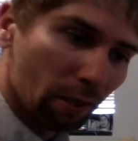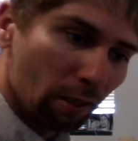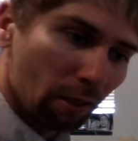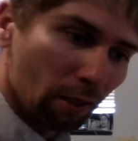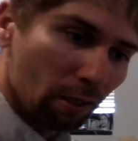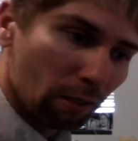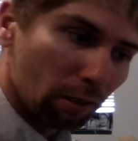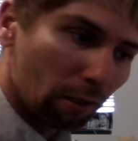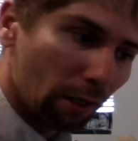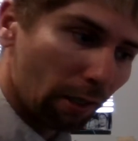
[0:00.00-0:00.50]

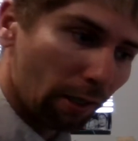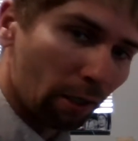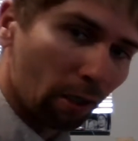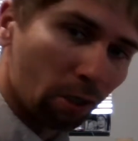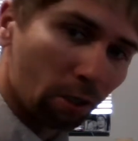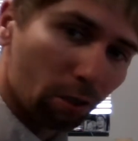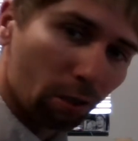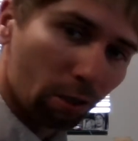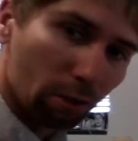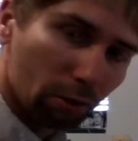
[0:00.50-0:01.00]
like our
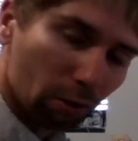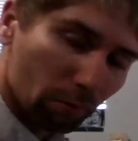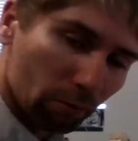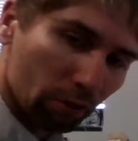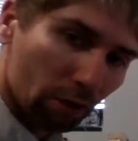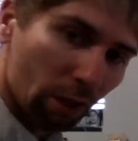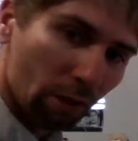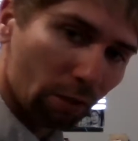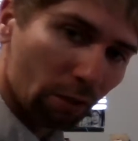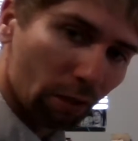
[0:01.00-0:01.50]
long-term
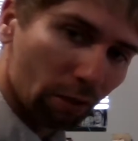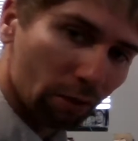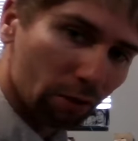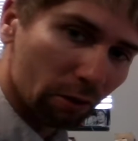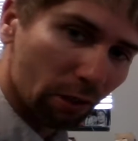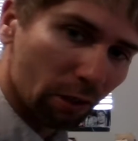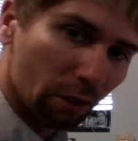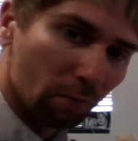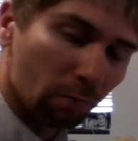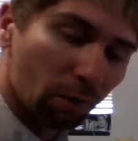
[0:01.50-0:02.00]
sage grouse
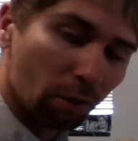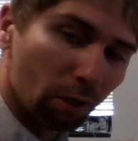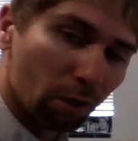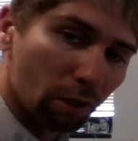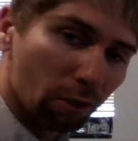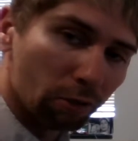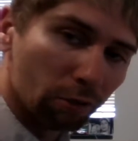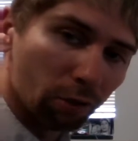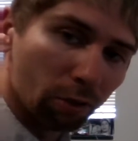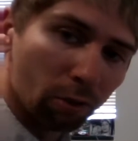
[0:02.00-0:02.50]
data, but
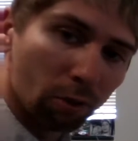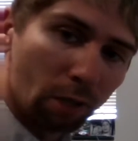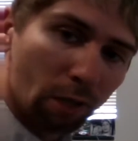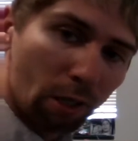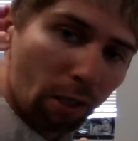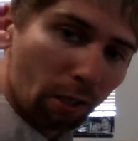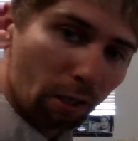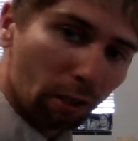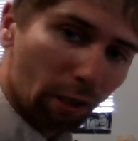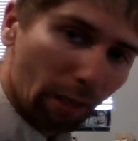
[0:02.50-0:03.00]
also
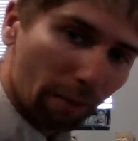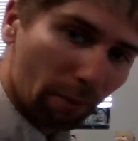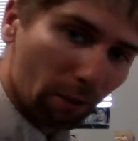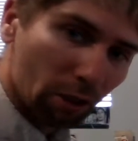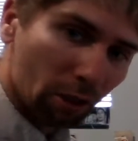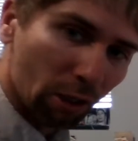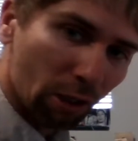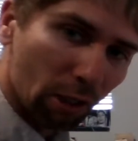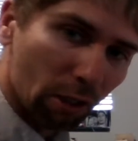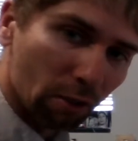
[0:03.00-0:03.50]
climate
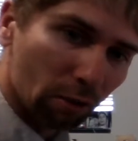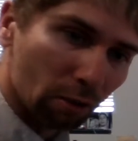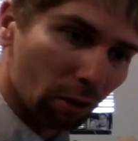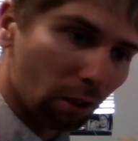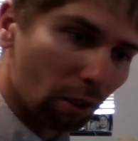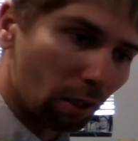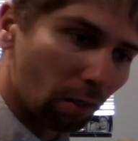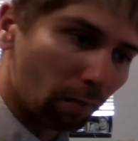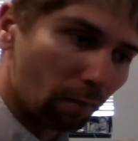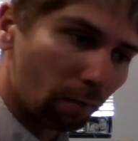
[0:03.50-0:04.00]
change,
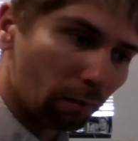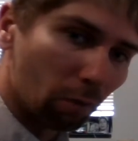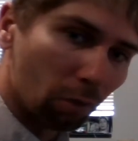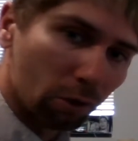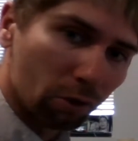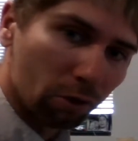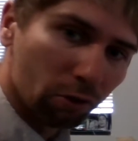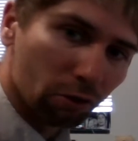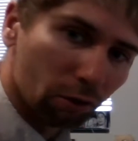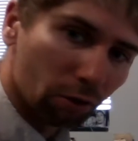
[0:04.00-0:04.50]

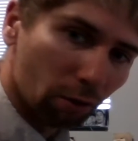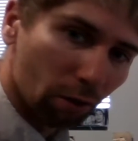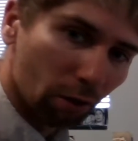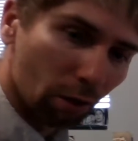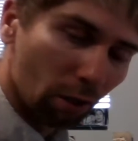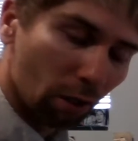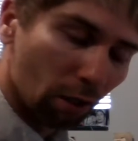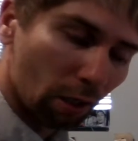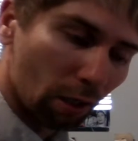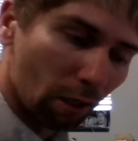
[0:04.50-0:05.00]
forest
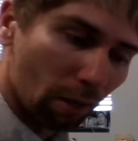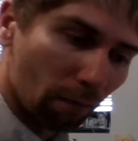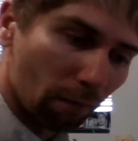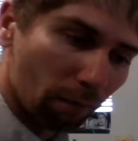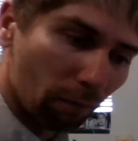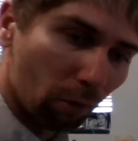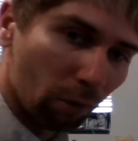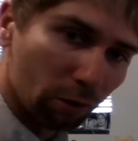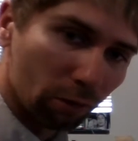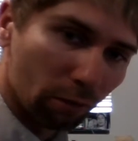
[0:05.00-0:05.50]

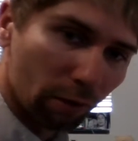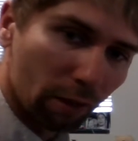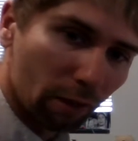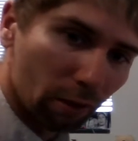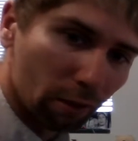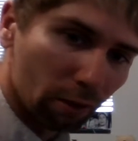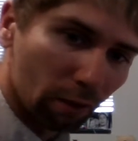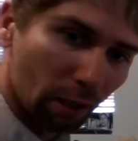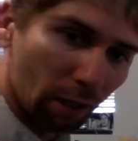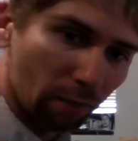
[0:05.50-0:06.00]
fire
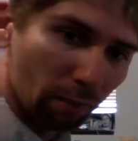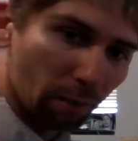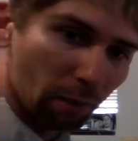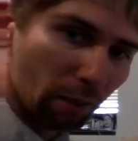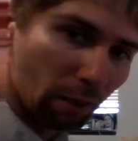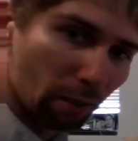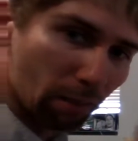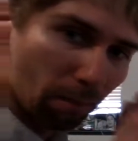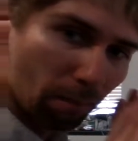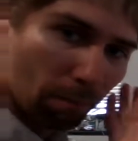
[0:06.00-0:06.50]
type
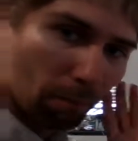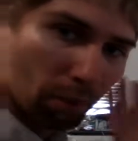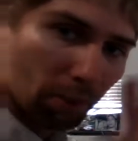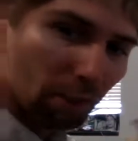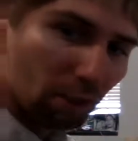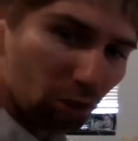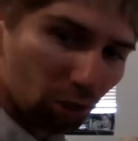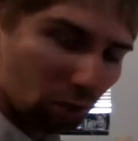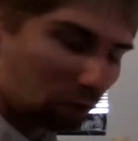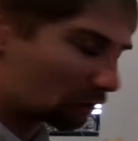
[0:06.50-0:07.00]

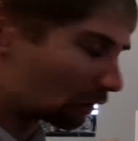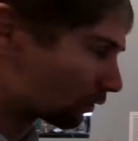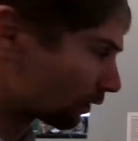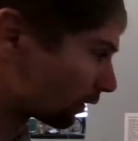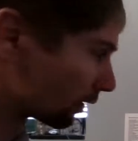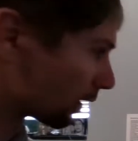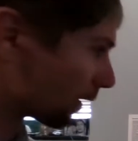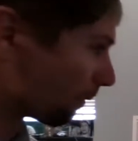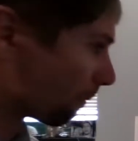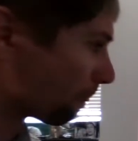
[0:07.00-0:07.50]
predictions, things like
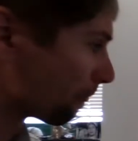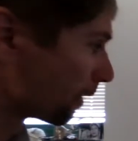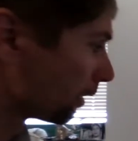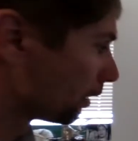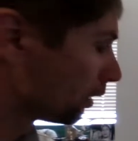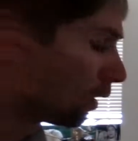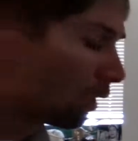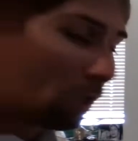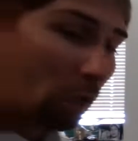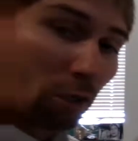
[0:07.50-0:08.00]
that.
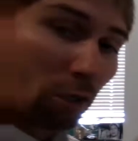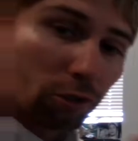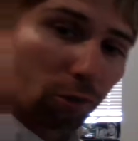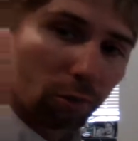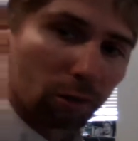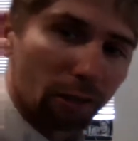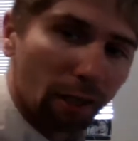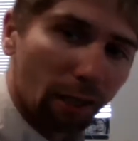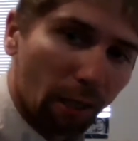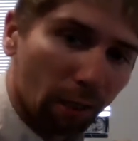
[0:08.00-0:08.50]
So with
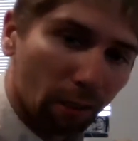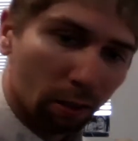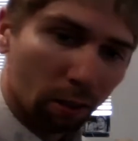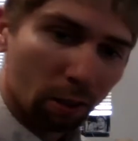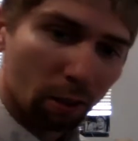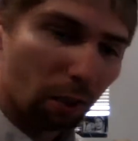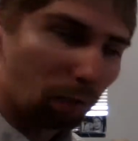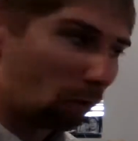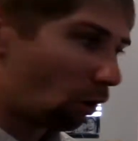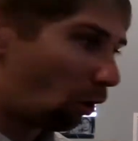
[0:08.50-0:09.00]
that,
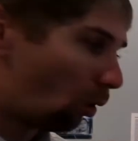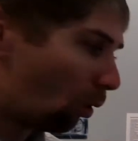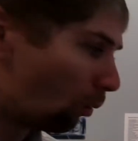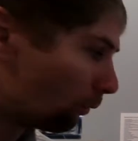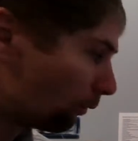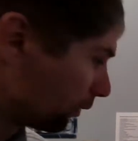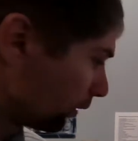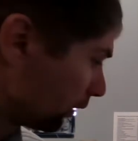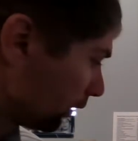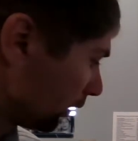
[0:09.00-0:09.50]

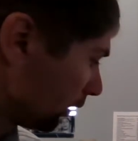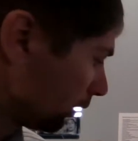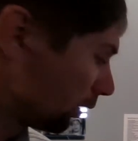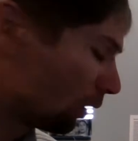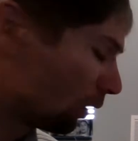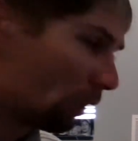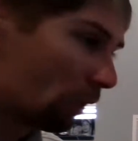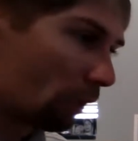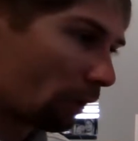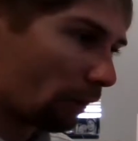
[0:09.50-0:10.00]
hopefully
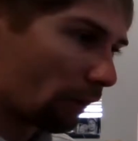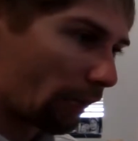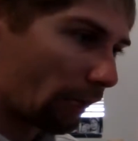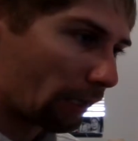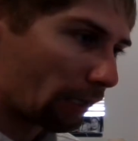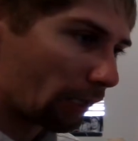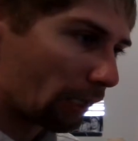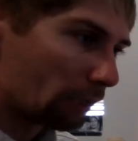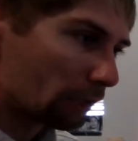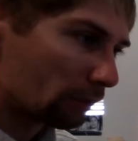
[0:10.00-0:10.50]
that
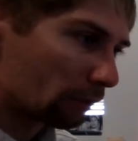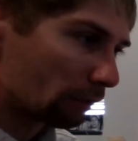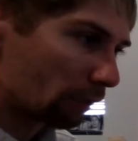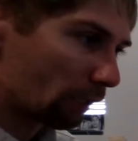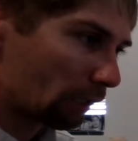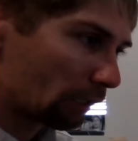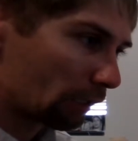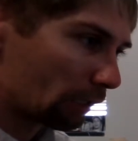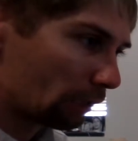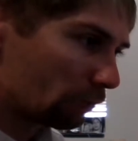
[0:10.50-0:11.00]
guy kind
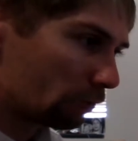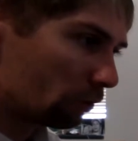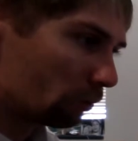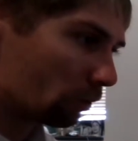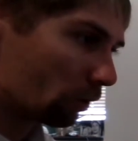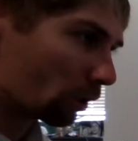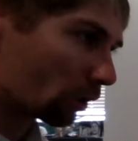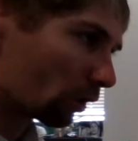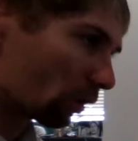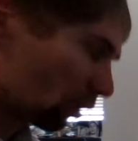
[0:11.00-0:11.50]
of gives
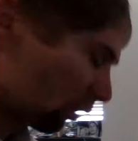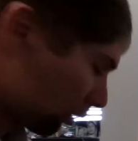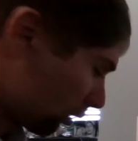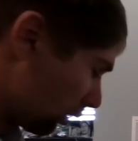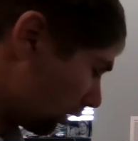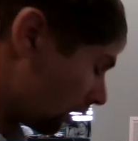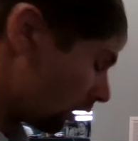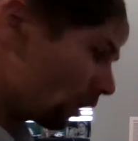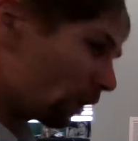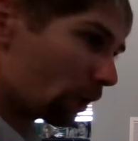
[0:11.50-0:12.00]
you
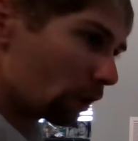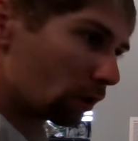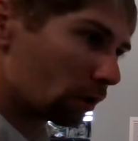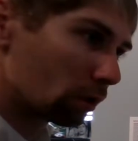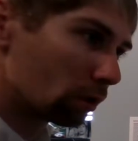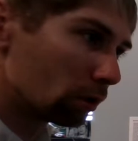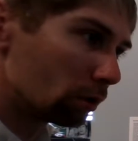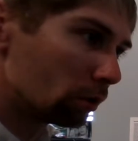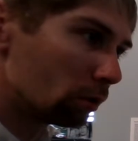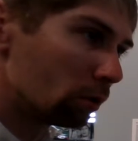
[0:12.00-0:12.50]
a
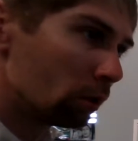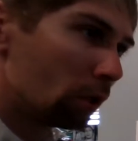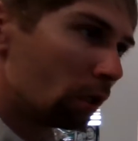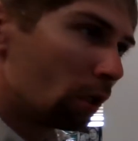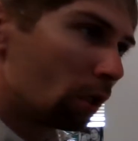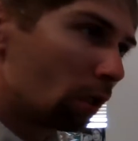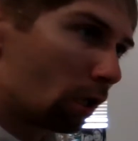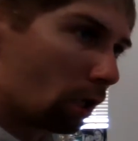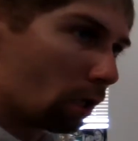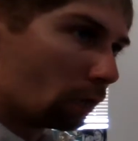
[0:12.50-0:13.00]
clue
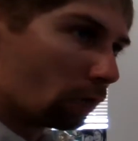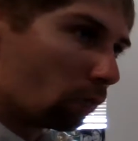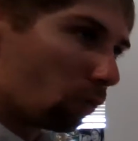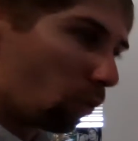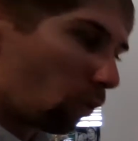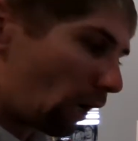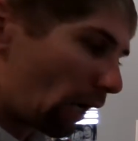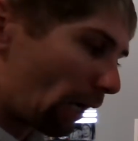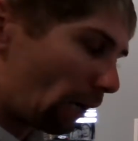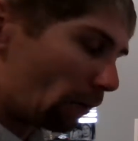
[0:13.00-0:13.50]
of
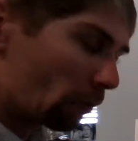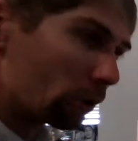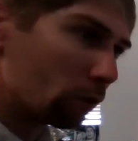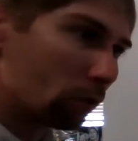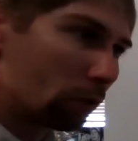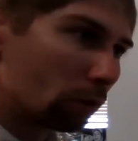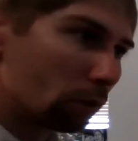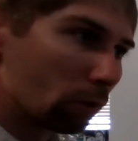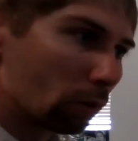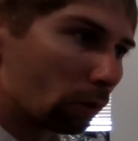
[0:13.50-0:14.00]
why we're
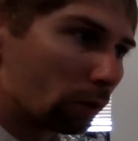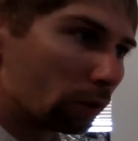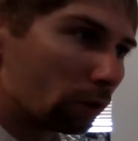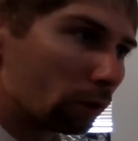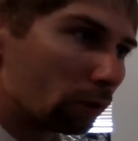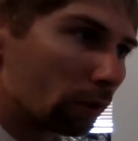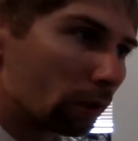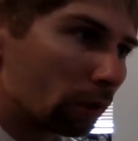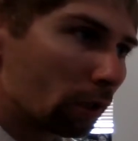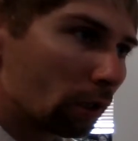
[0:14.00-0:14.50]
doing what we're
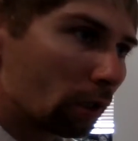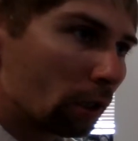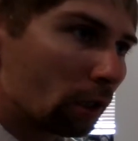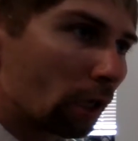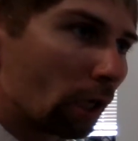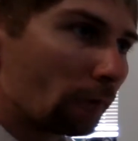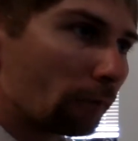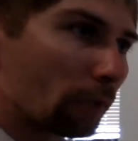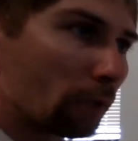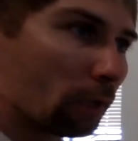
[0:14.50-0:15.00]
doing.
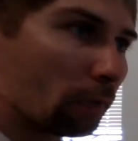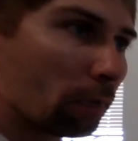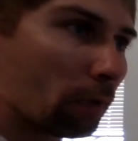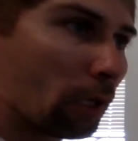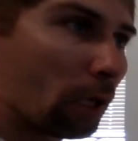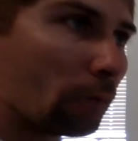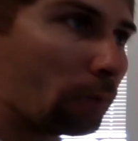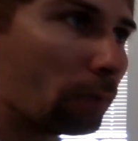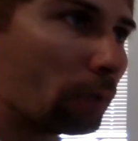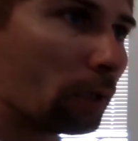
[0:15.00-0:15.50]
I'm going to
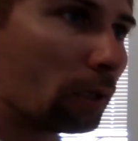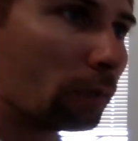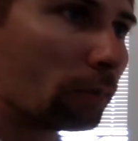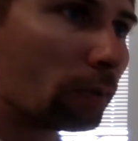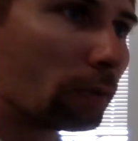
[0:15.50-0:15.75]
pop up.